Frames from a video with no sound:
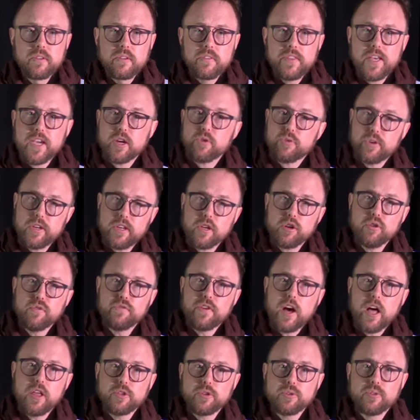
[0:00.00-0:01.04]
Their critical
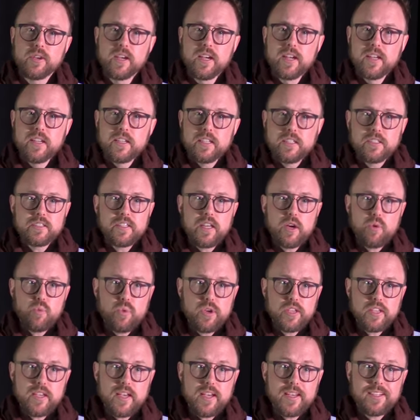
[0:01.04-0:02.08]
value is that
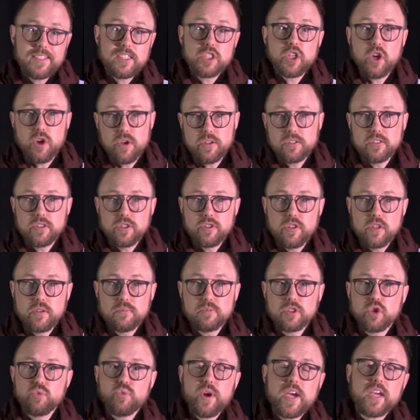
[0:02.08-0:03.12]
we can turn to
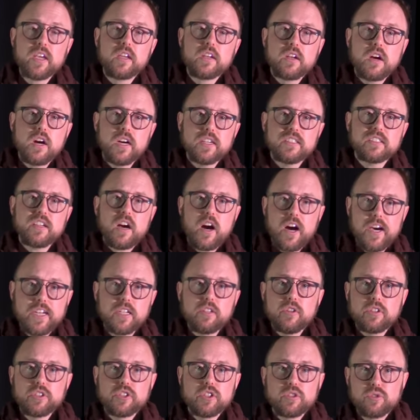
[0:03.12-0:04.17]
them to recognize
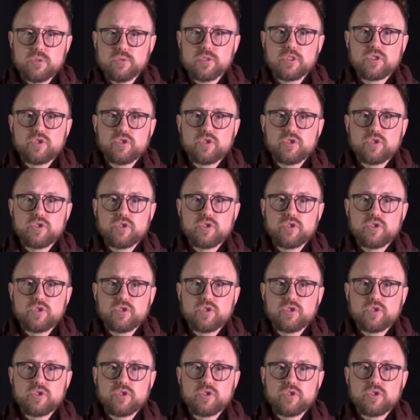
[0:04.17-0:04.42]
ideological